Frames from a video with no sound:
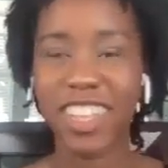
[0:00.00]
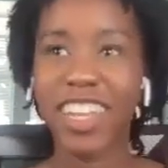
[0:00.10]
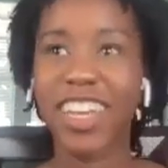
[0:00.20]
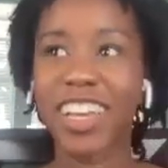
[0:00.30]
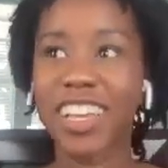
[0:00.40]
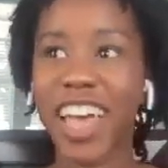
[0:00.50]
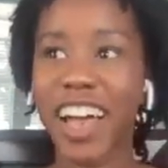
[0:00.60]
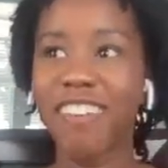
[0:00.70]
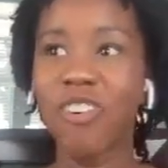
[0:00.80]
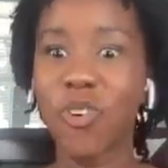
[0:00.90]
like
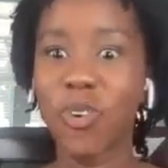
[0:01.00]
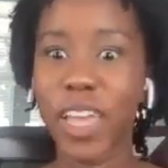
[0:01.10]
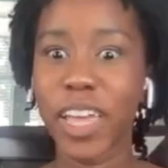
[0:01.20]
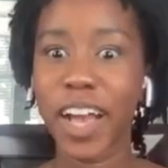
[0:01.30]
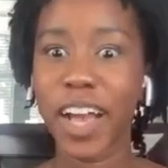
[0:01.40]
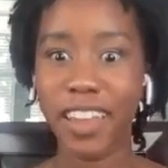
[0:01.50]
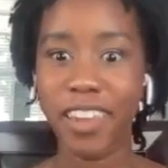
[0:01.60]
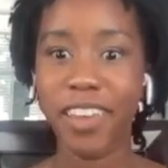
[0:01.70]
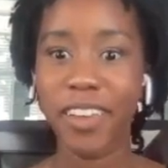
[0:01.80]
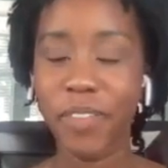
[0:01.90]
that whole like
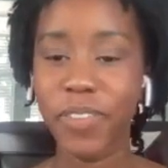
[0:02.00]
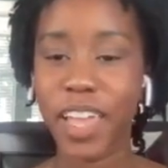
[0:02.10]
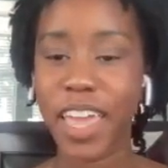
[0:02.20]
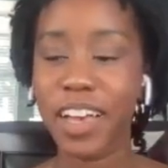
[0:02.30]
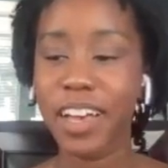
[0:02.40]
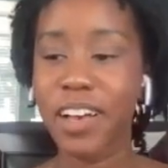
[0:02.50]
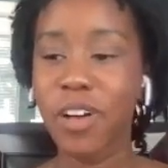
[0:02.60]
idea of like,